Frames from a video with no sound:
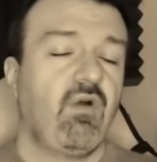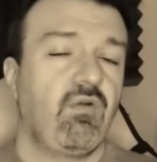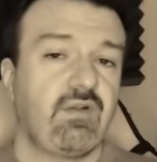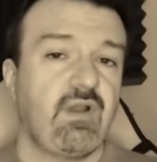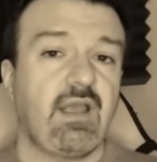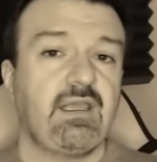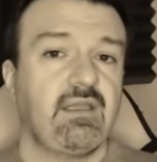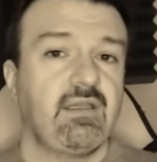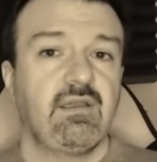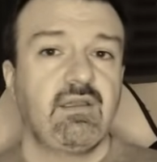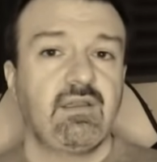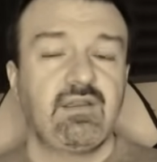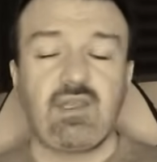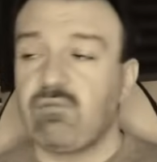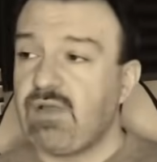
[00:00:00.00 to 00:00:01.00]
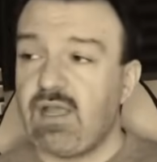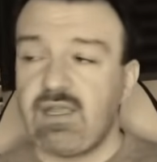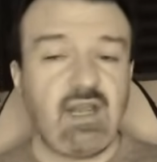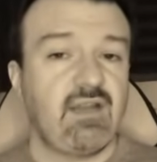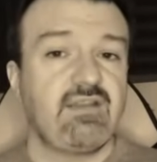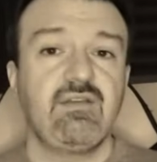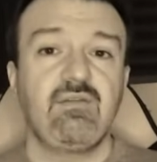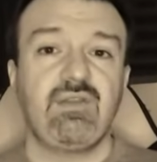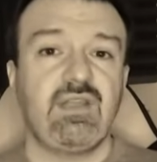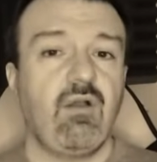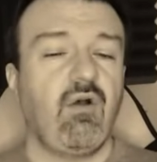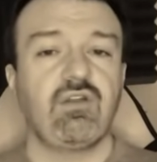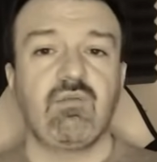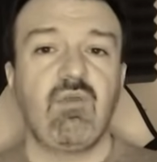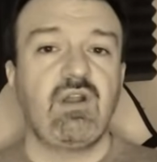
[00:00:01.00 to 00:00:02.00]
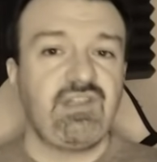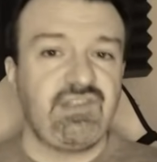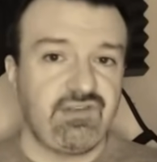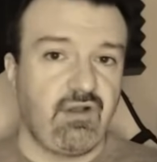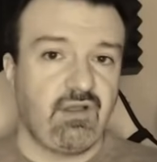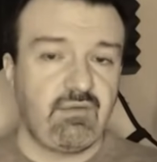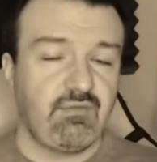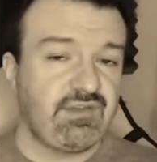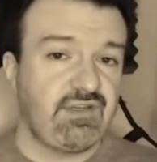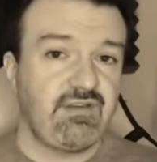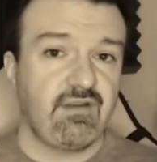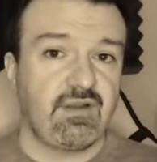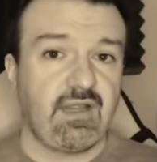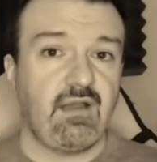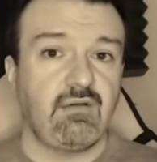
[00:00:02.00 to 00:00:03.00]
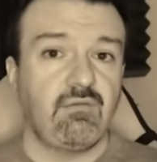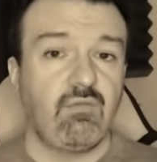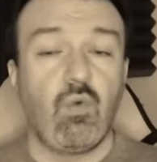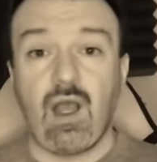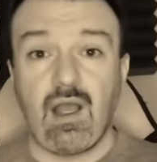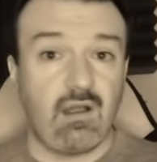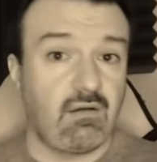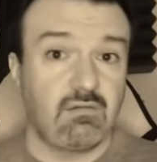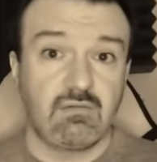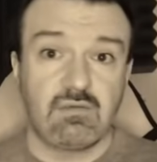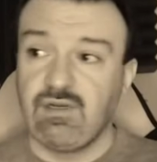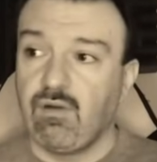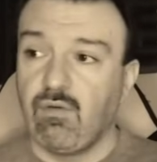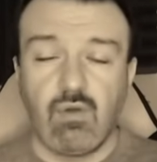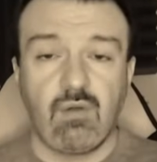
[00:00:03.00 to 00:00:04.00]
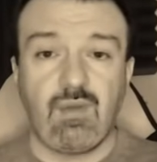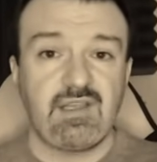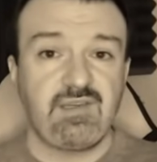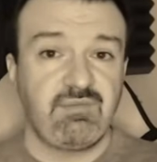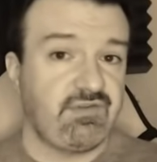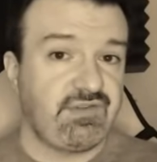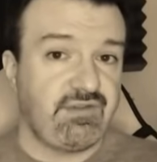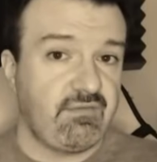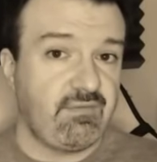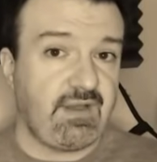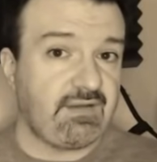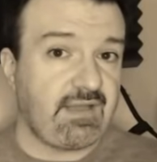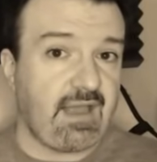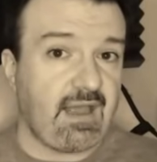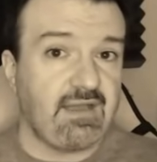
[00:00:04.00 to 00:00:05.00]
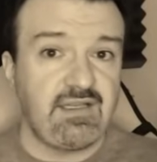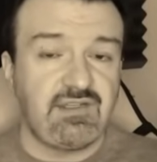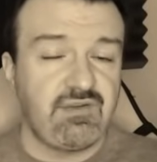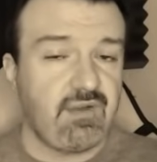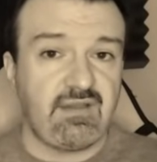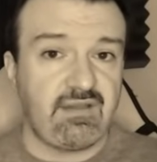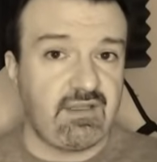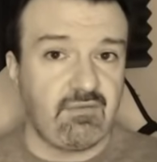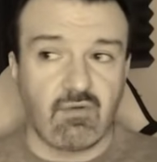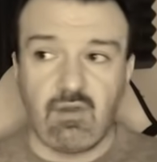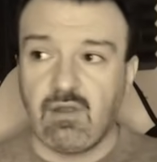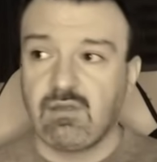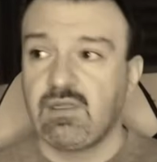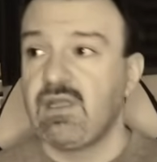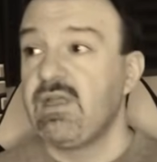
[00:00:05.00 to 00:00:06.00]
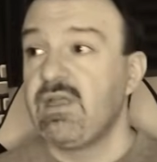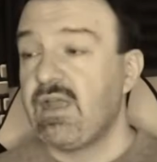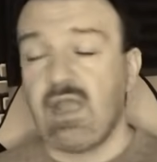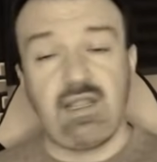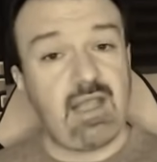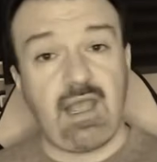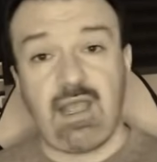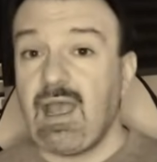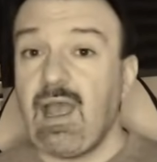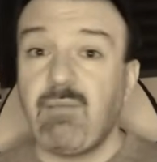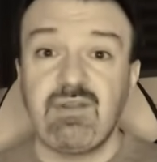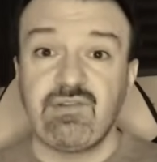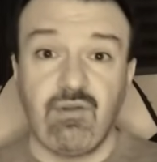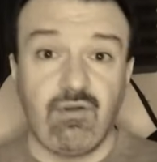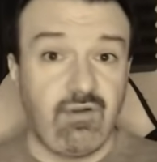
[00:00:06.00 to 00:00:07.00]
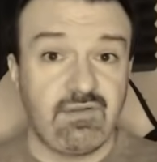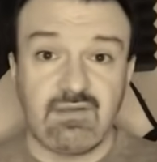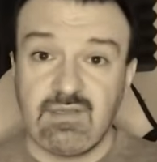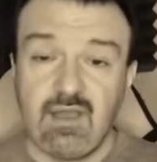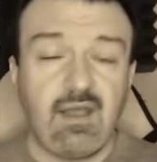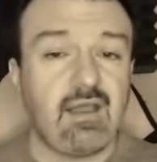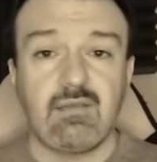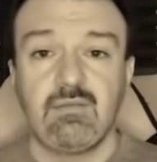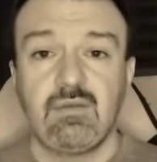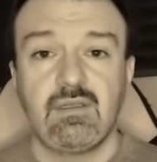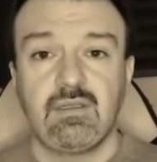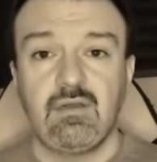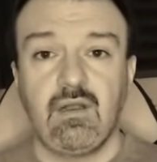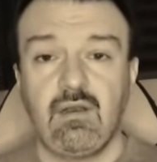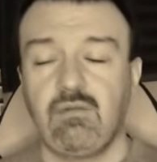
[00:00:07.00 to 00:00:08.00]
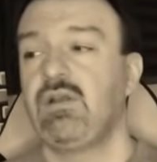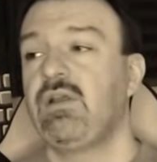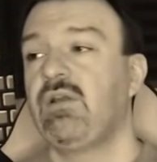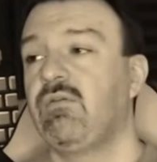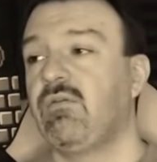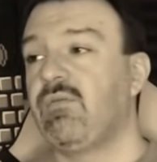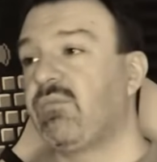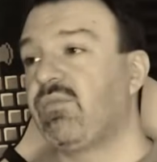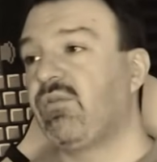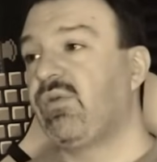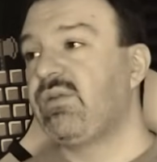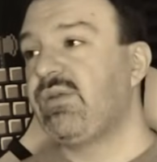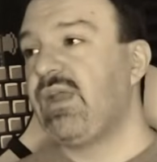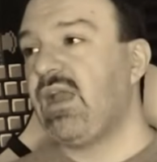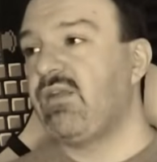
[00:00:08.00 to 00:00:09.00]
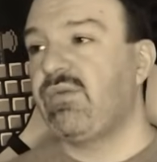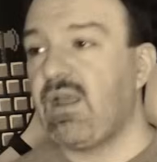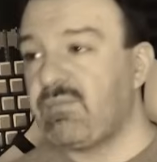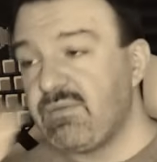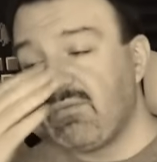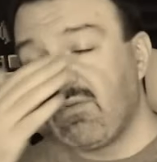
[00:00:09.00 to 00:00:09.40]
overnight it's like well now you got to deal with it all your money's gone that was in your account wow you know what am i supposed to do about that i didn't do anything wrong and that happens all the time you know remember when we had we had